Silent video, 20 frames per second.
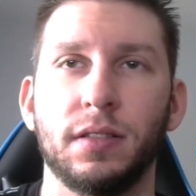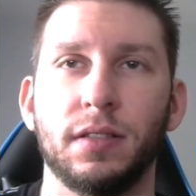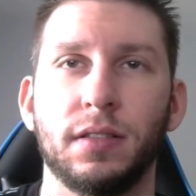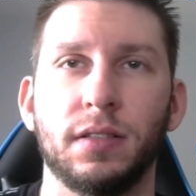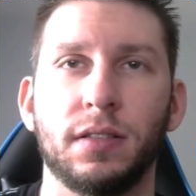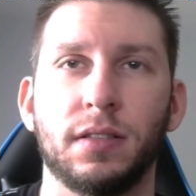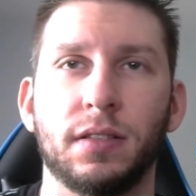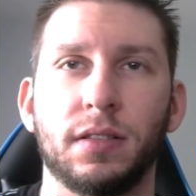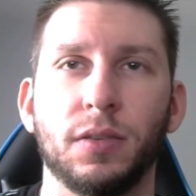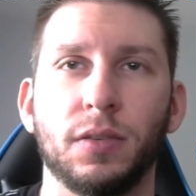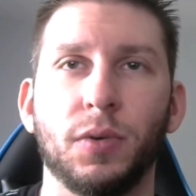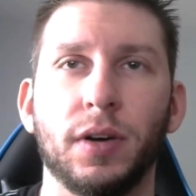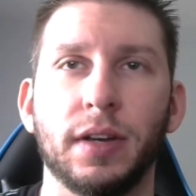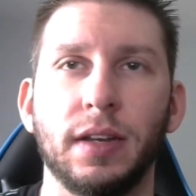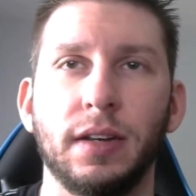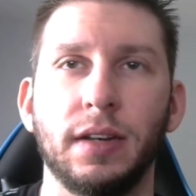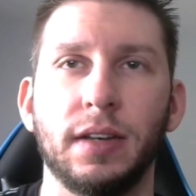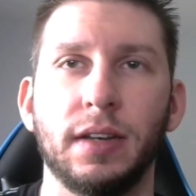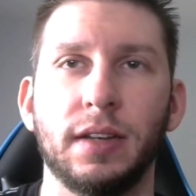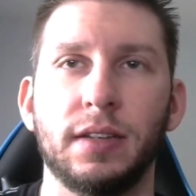the Walking
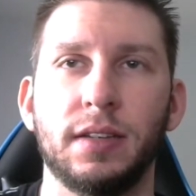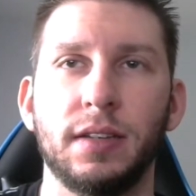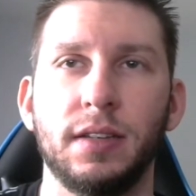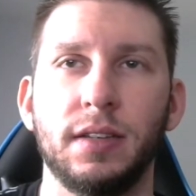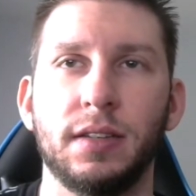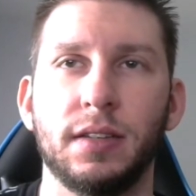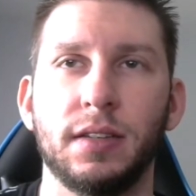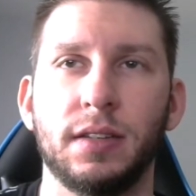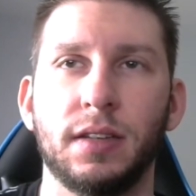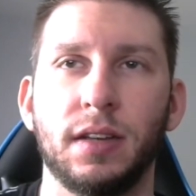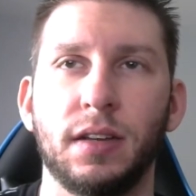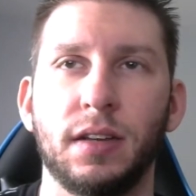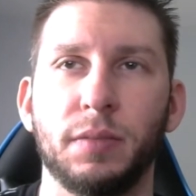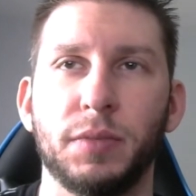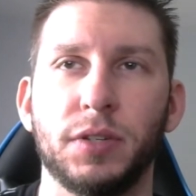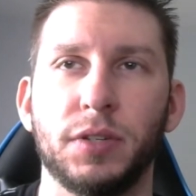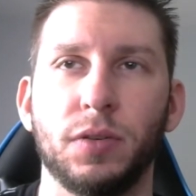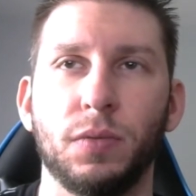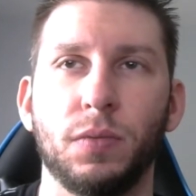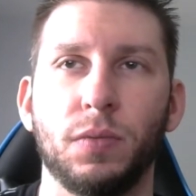Dead season 10
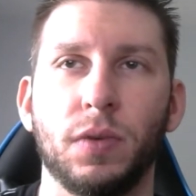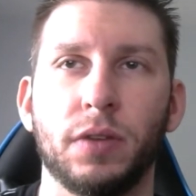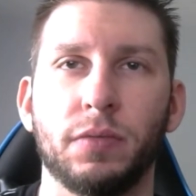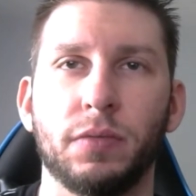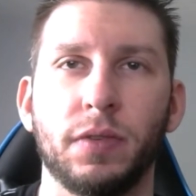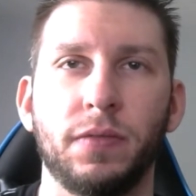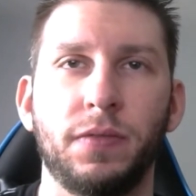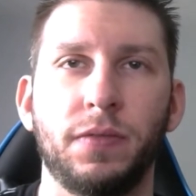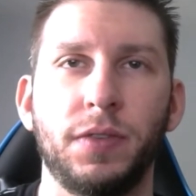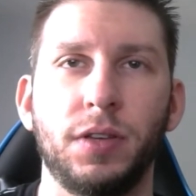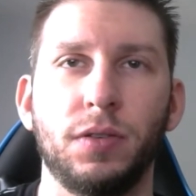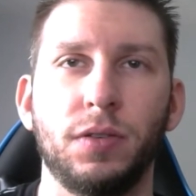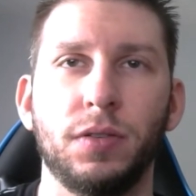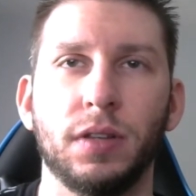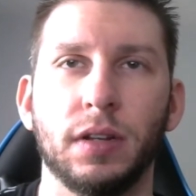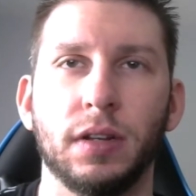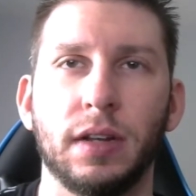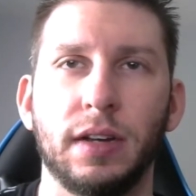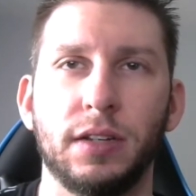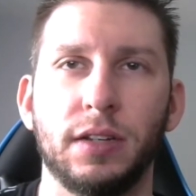episode 1 review. The
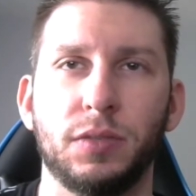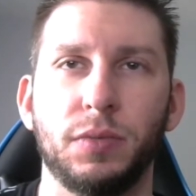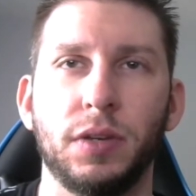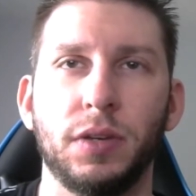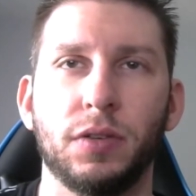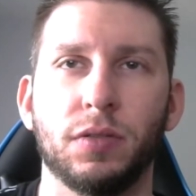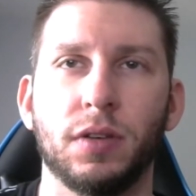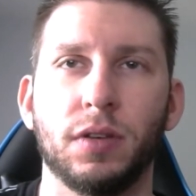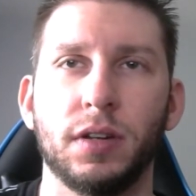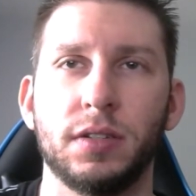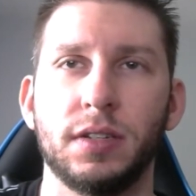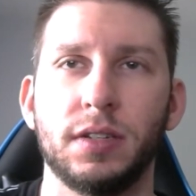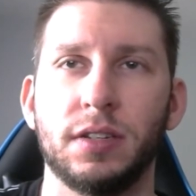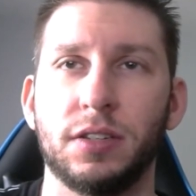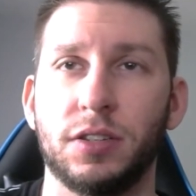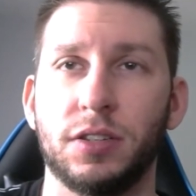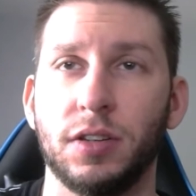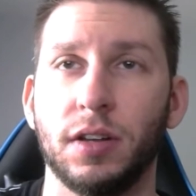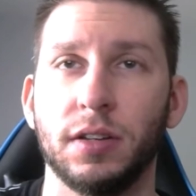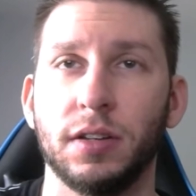lines we cross is a
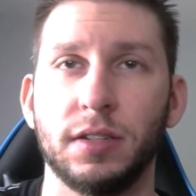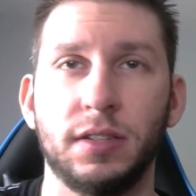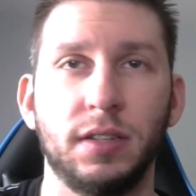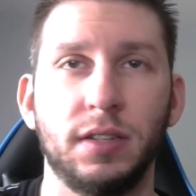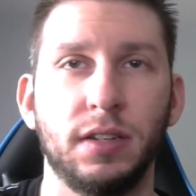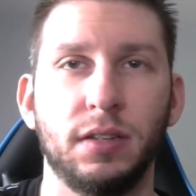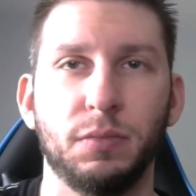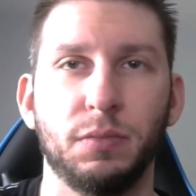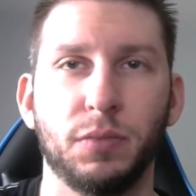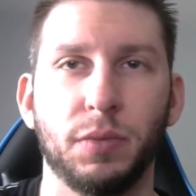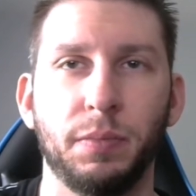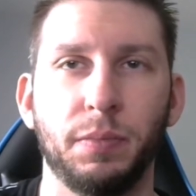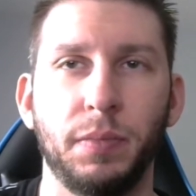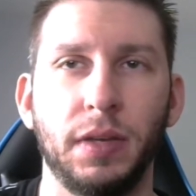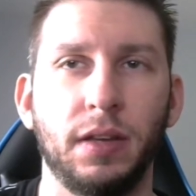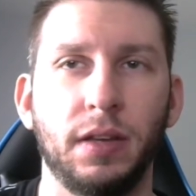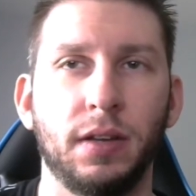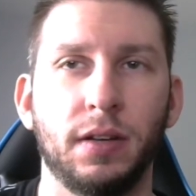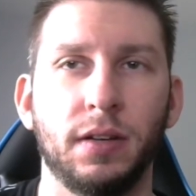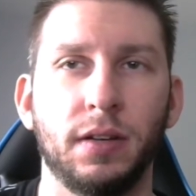solid season
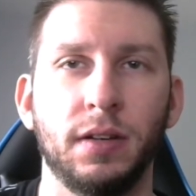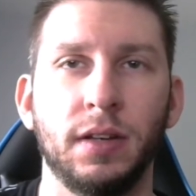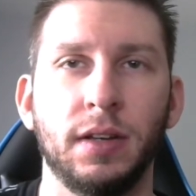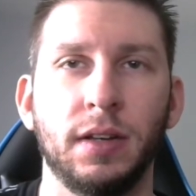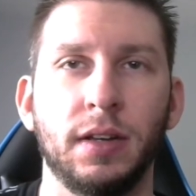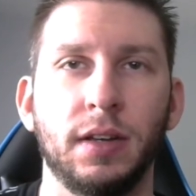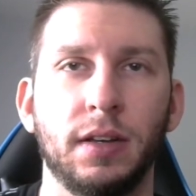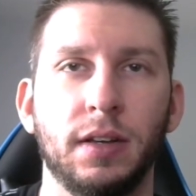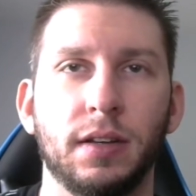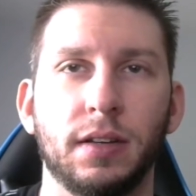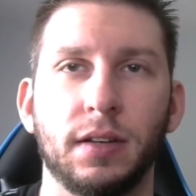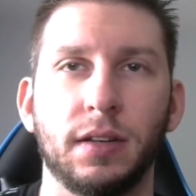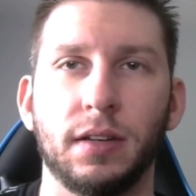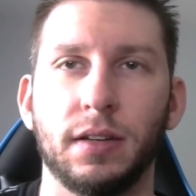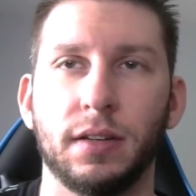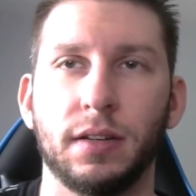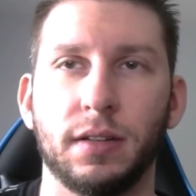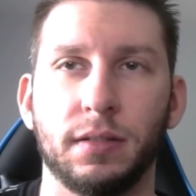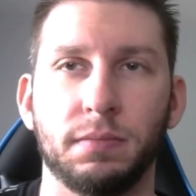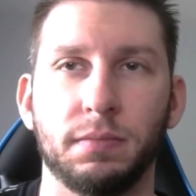premiere.
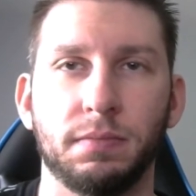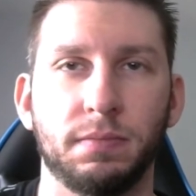Um,